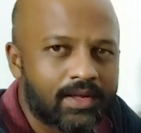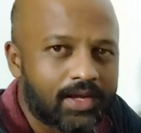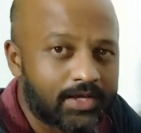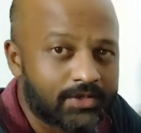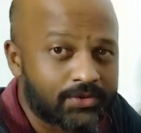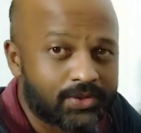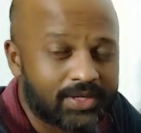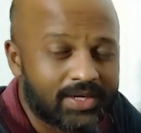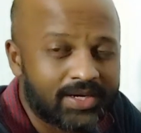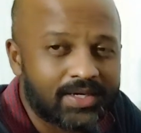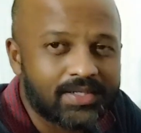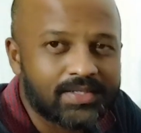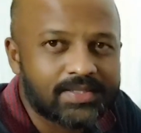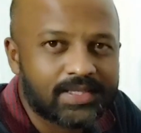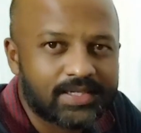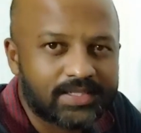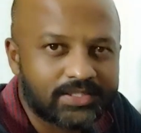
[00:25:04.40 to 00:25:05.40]
As you can
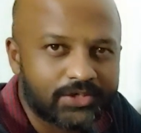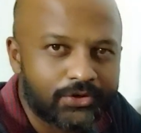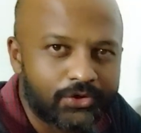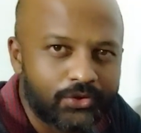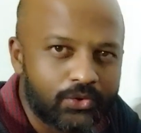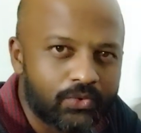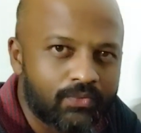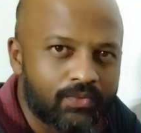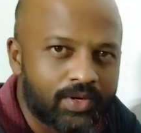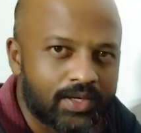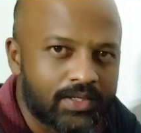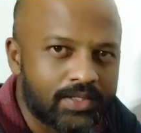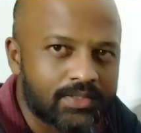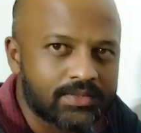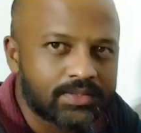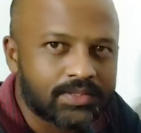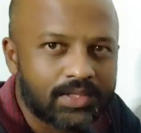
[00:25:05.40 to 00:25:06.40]
understand, it's a new
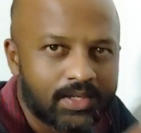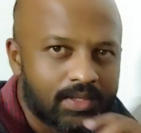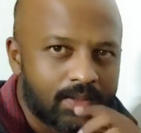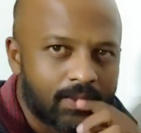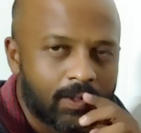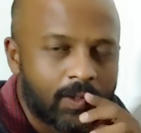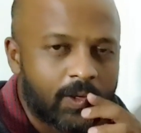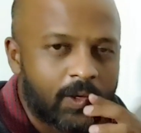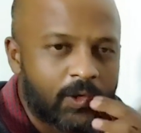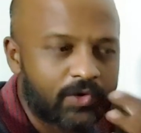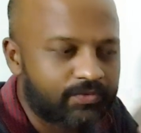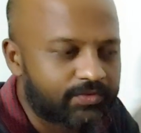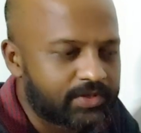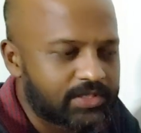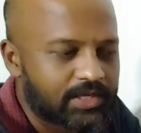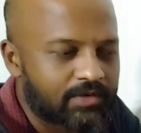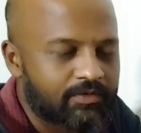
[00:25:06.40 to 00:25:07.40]
virus. Out of
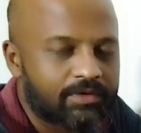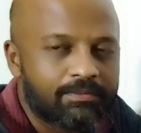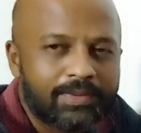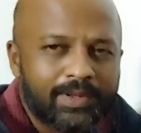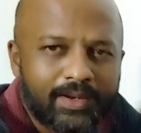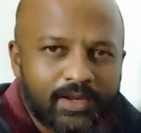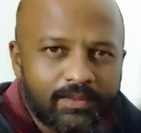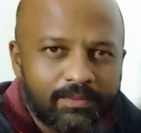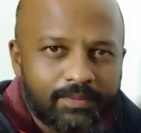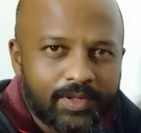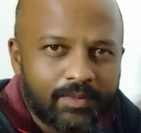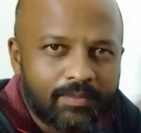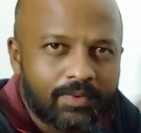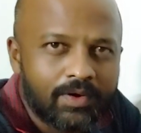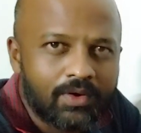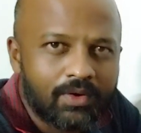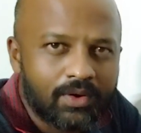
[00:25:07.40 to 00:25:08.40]
the 7 billion
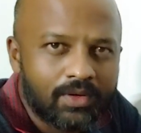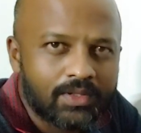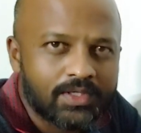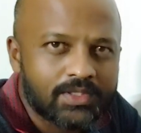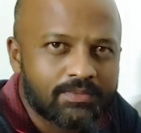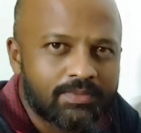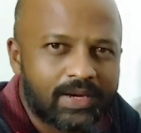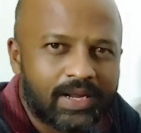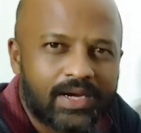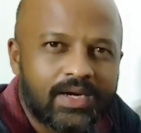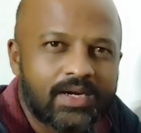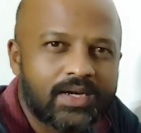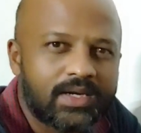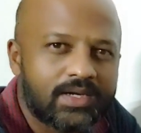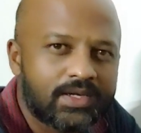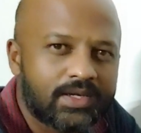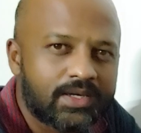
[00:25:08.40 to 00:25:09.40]
people on this
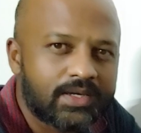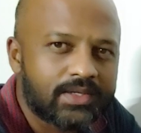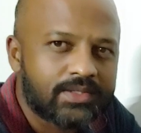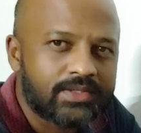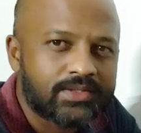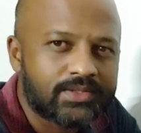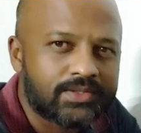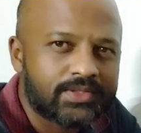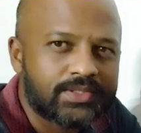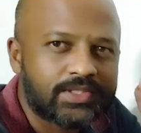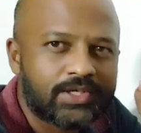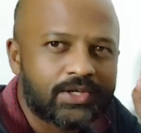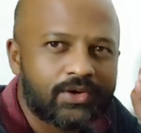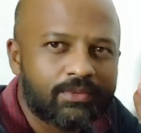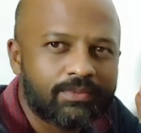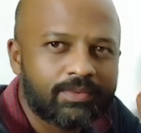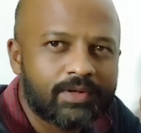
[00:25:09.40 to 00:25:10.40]
planet,
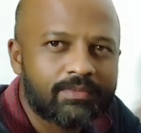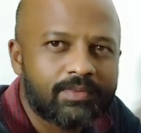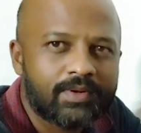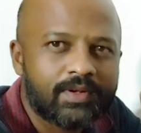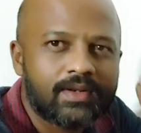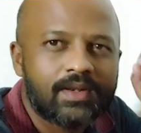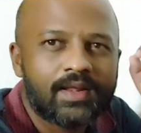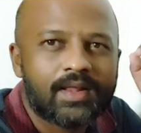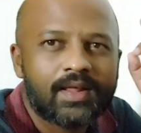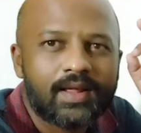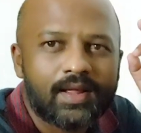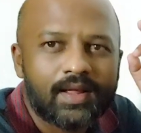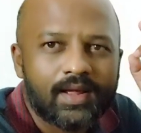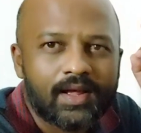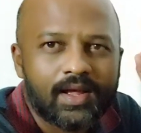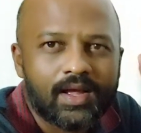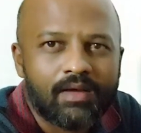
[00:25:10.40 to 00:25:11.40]
zero people
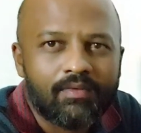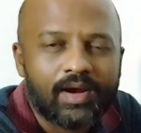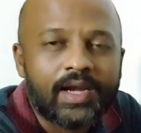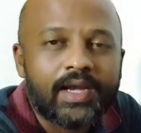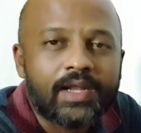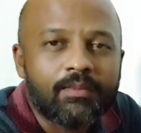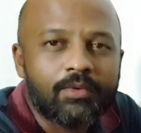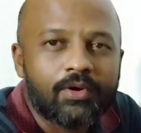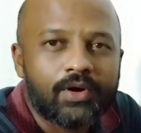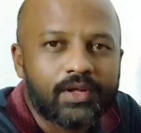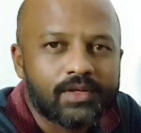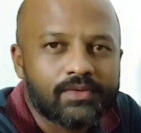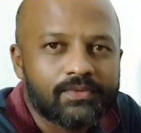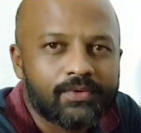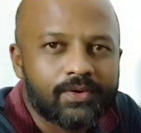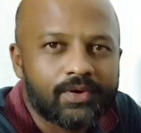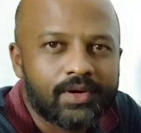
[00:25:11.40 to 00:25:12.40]
have
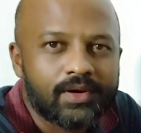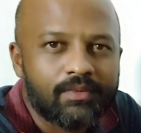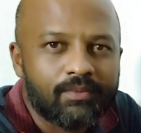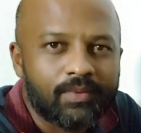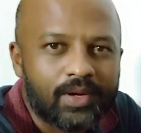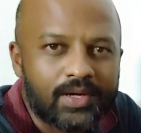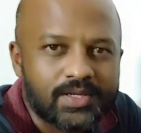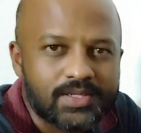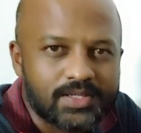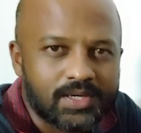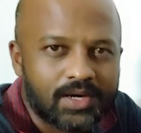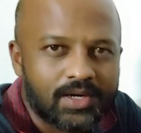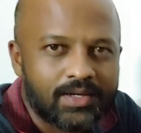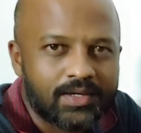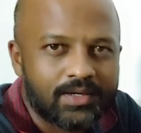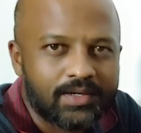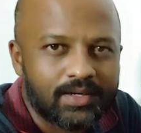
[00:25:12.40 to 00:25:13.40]
antibodies for it when it
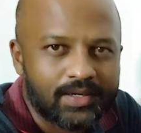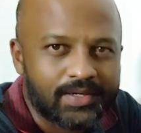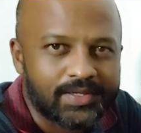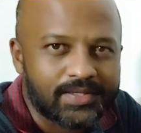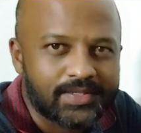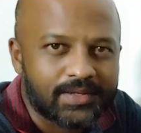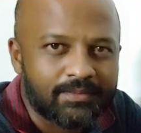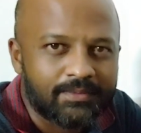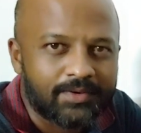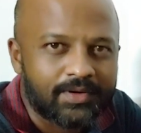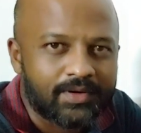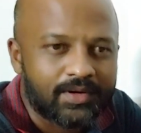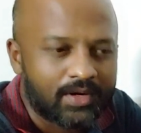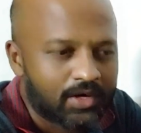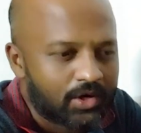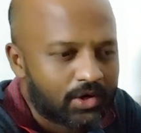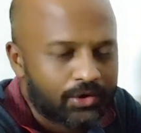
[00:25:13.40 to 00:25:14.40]
started in December.
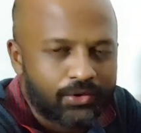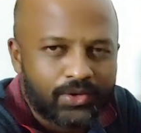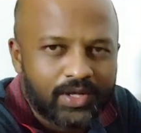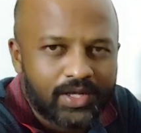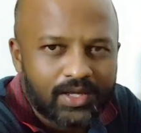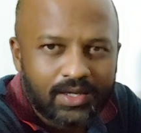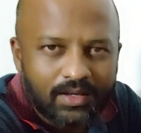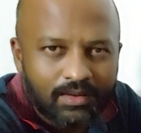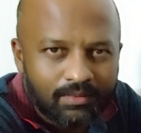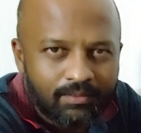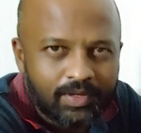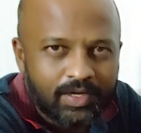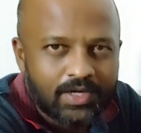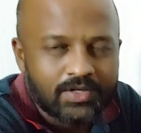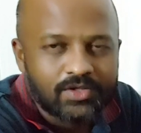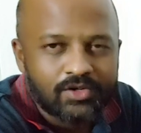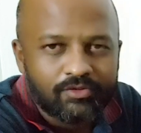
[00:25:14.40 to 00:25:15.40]
Today,
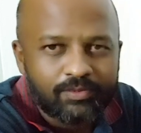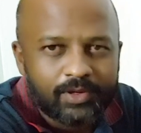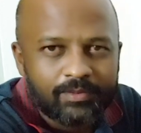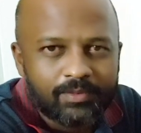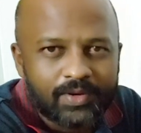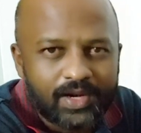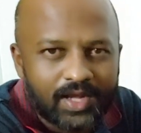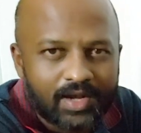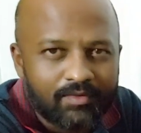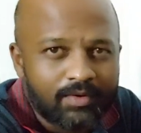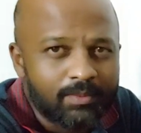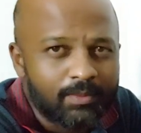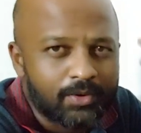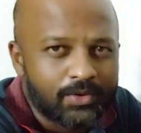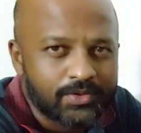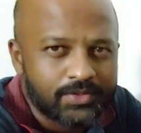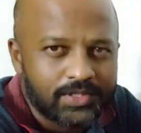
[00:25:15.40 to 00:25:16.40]
millions of people have it
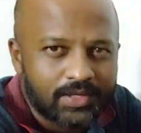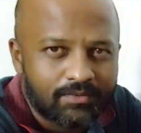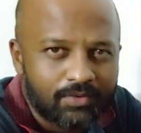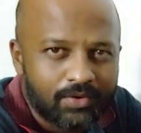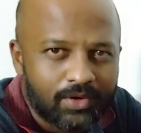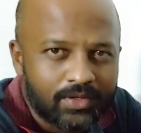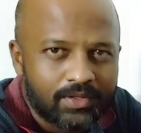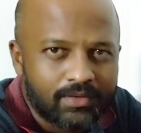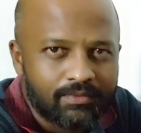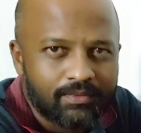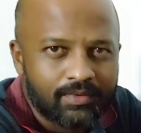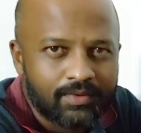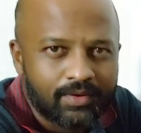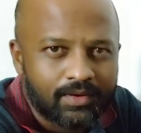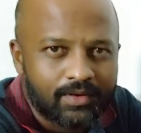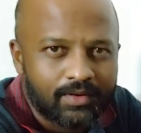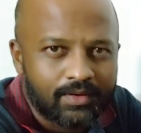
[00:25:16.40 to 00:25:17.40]
because they have got
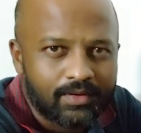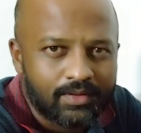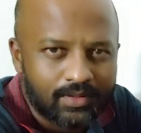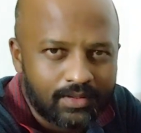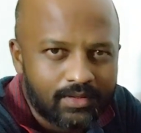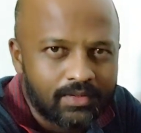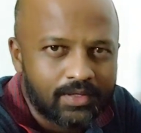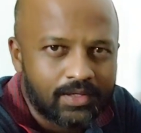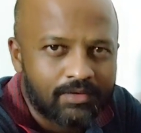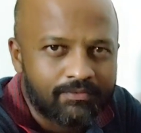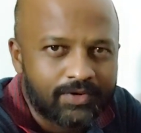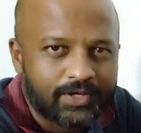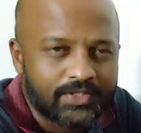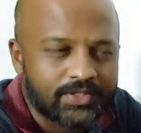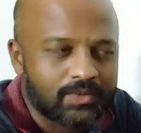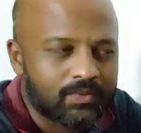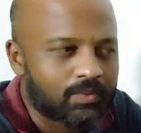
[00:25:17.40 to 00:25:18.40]
the
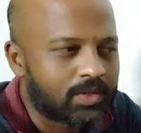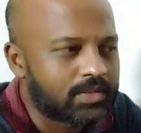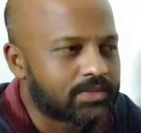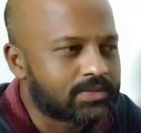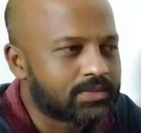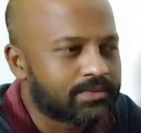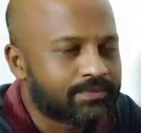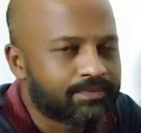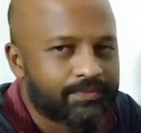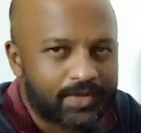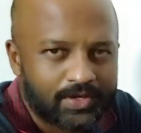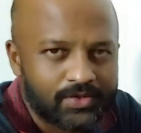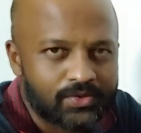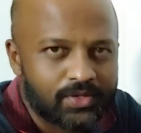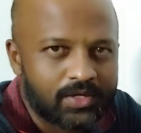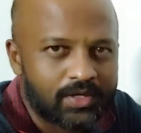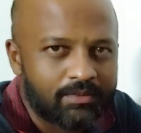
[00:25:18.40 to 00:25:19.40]
infection once.
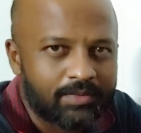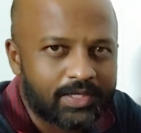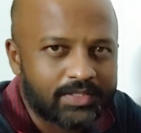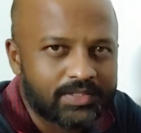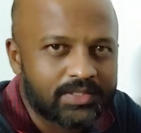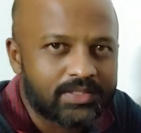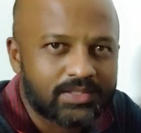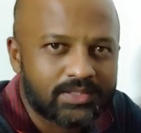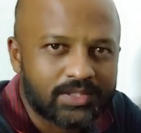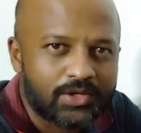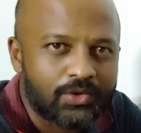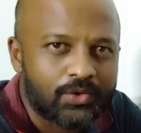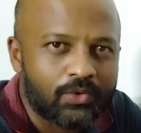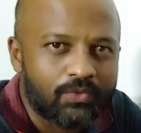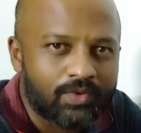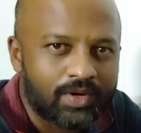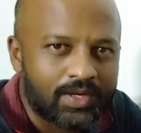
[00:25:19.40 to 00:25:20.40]
As you can imagine, this is a
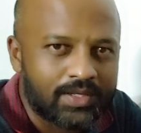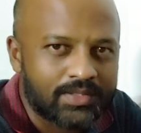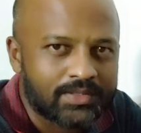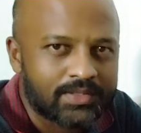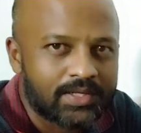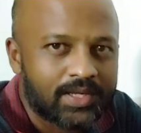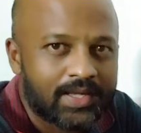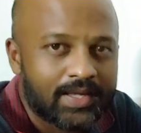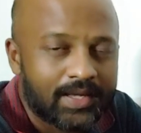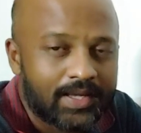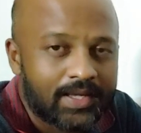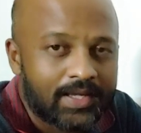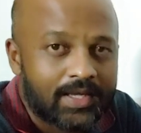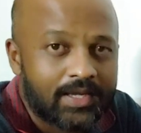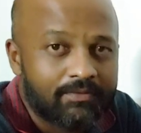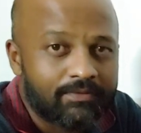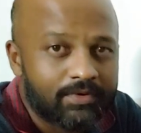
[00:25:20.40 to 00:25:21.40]
new virus.
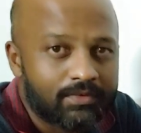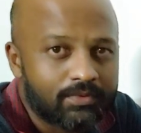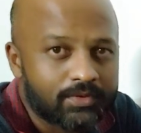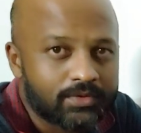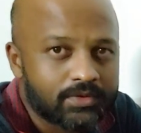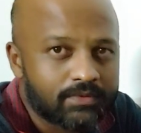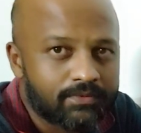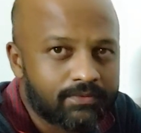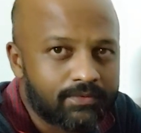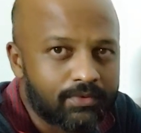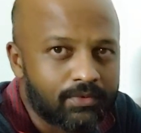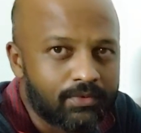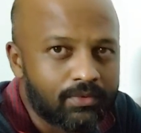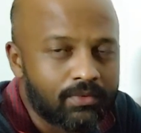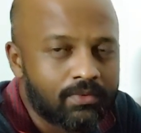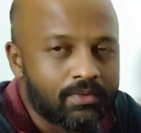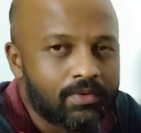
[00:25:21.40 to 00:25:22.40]
If it was a
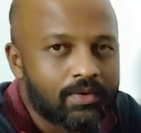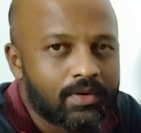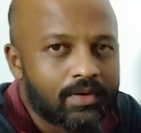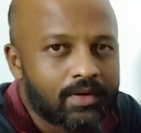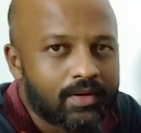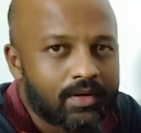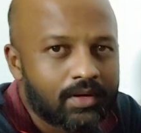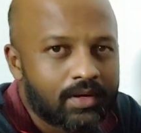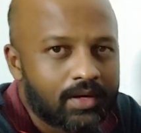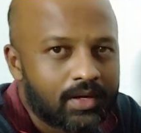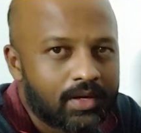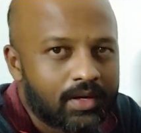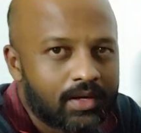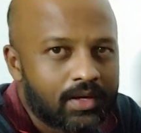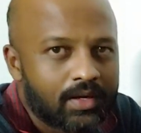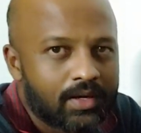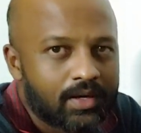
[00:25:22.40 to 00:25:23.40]
flu,
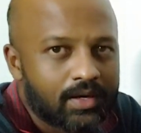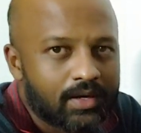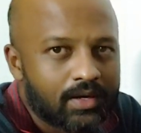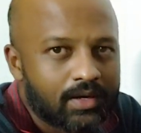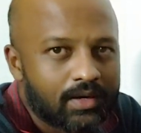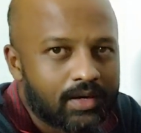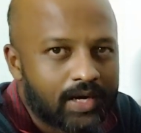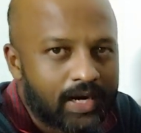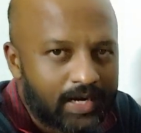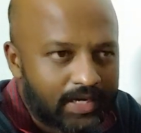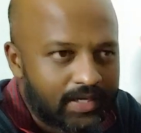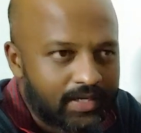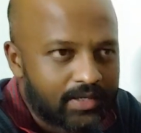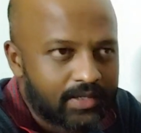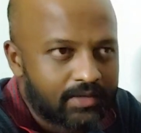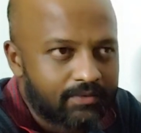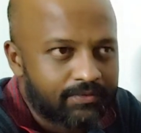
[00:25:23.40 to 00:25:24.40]

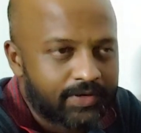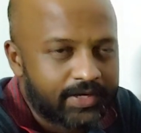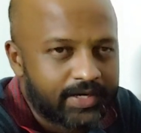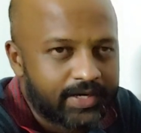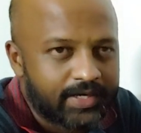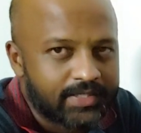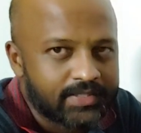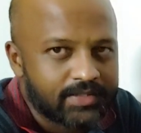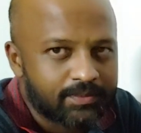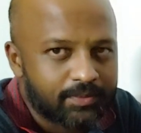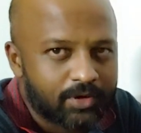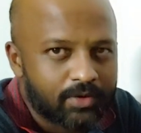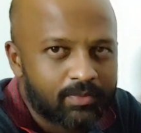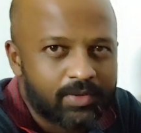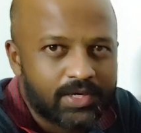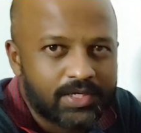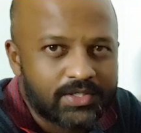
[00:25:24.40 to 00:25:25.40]
and if it hits a
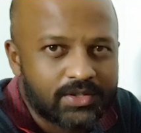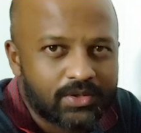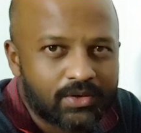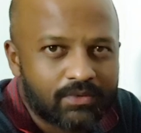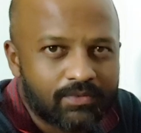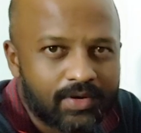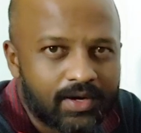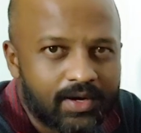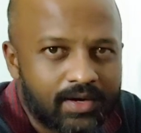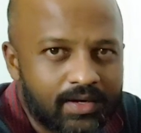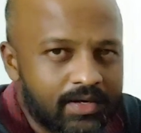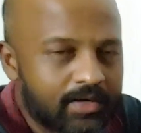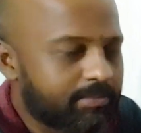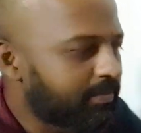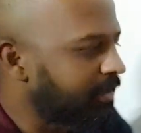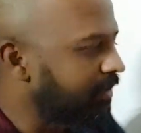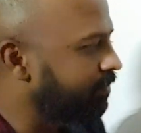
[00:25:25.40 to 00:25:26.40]
population of
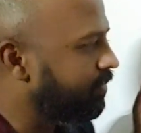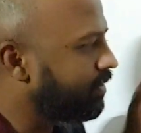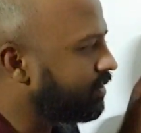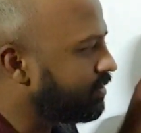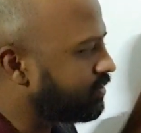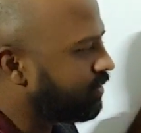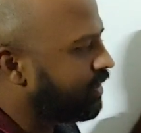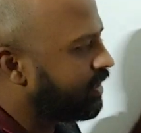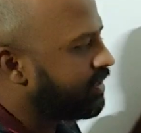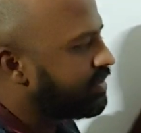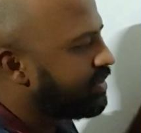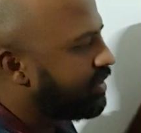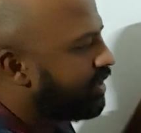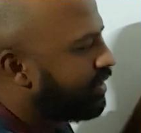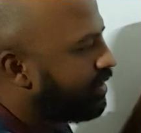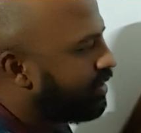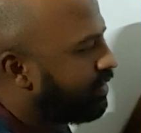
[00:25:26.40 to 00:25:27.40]
100 people, so let's
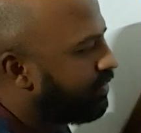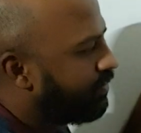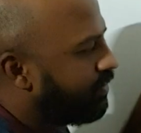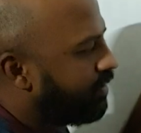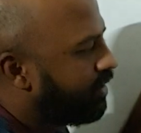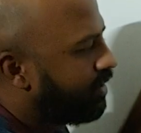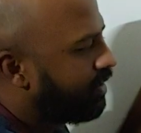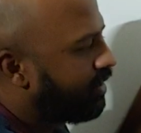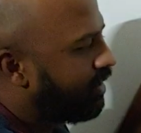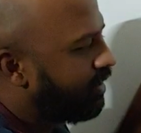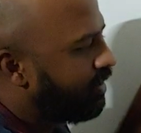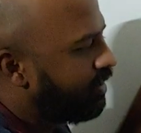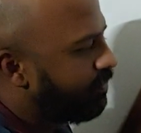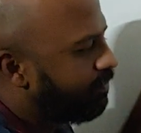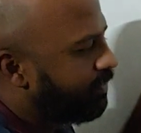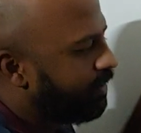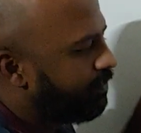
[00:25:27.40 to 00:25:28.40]
say there are
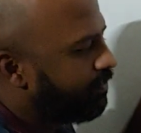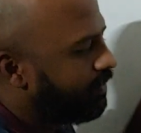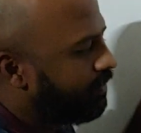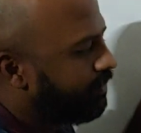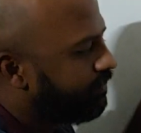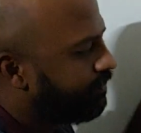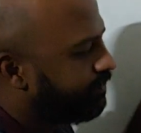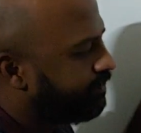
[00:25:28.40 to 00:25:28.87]
100 people,